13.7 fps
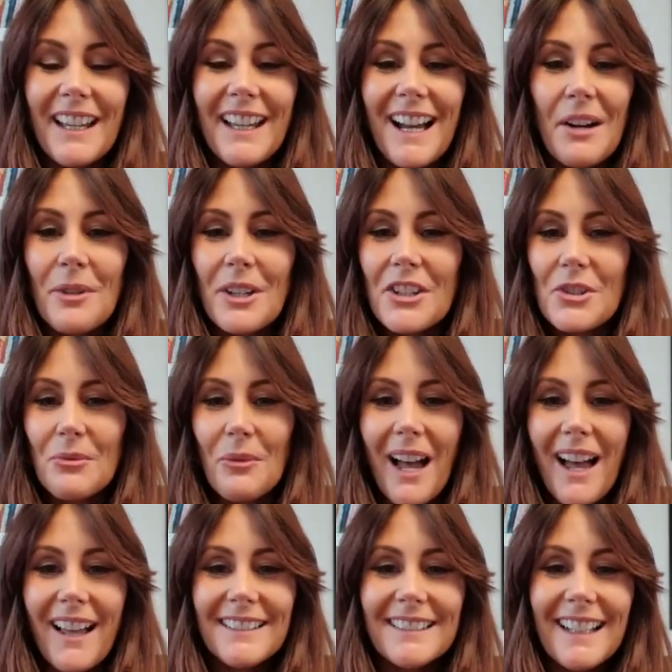I wish you
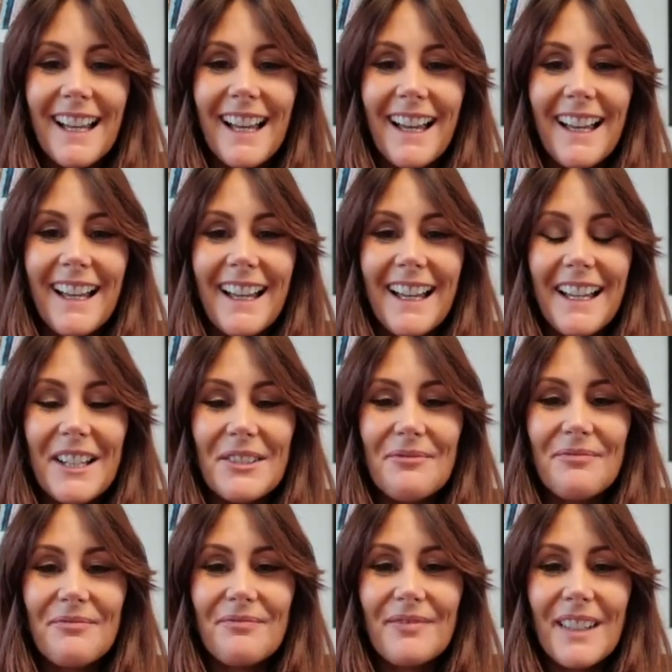well, and
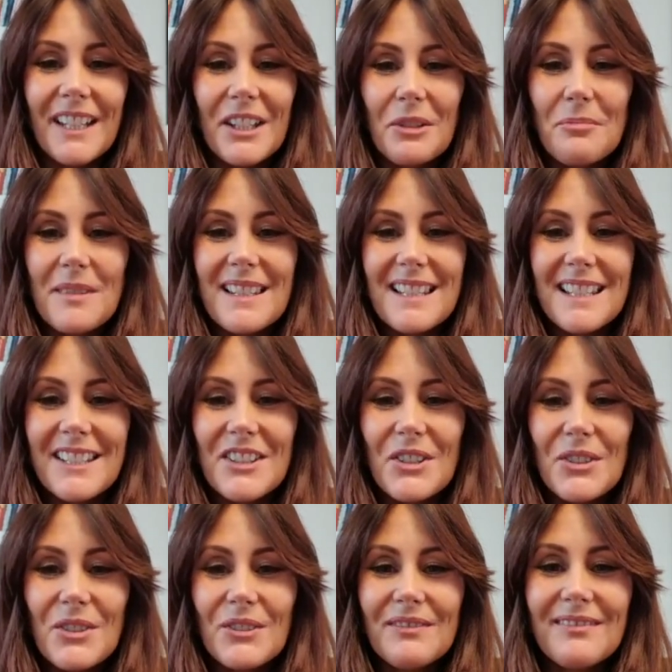hope to see you
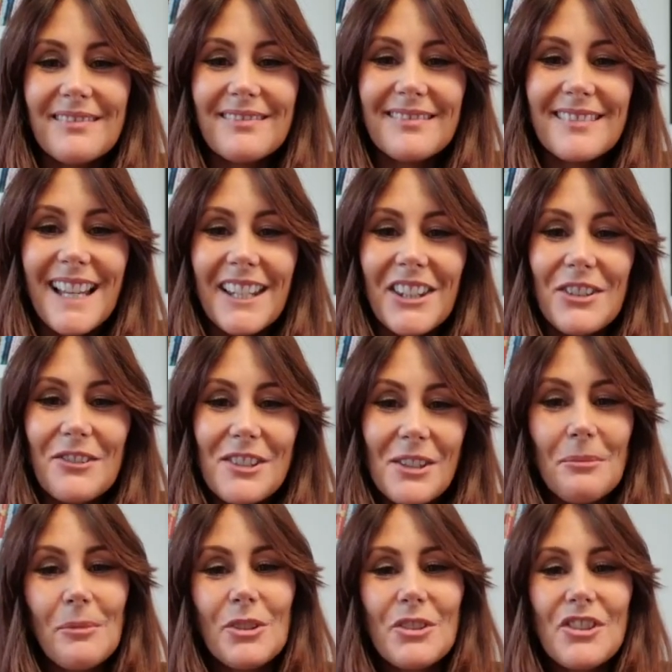soon. Thank you so
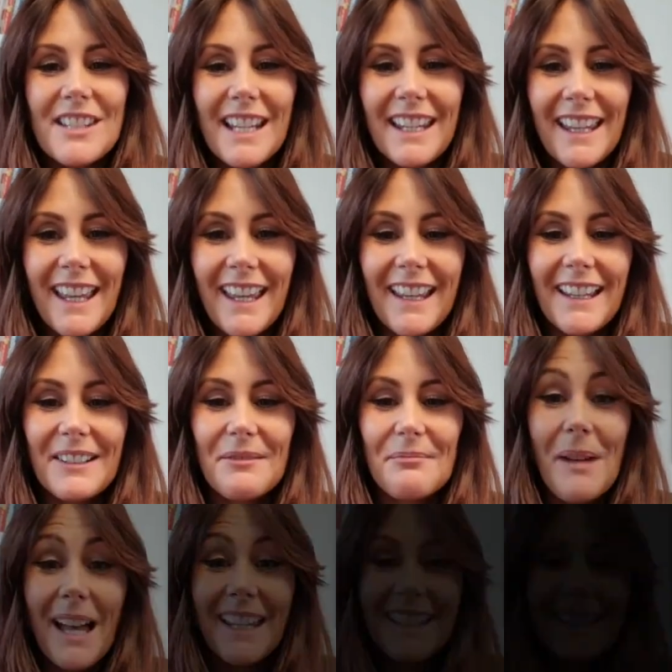much. Take care. Bye.